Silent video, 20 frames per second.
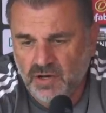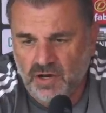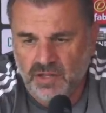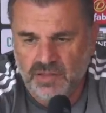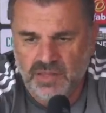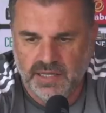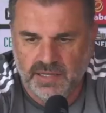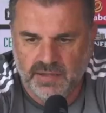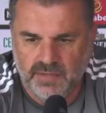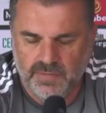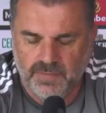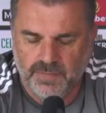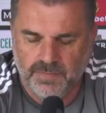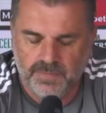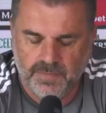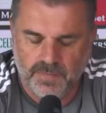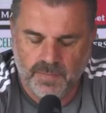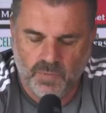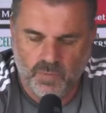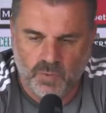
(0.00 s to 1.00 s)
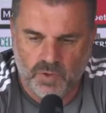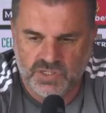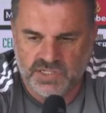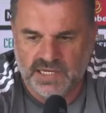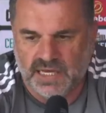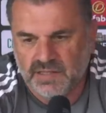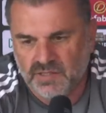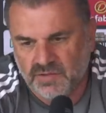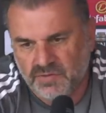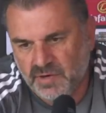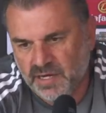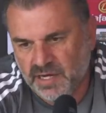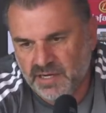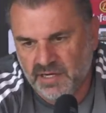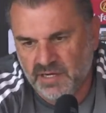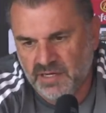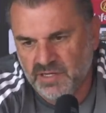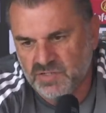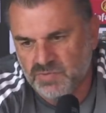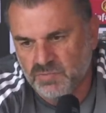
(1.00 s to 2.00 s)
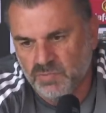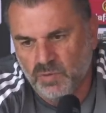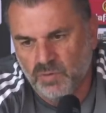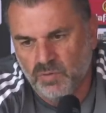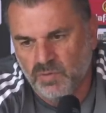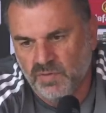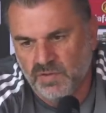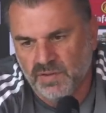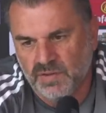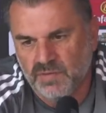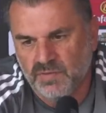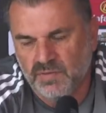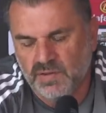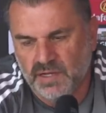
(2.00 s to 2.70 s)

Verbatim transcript: I think what's underrated is more that,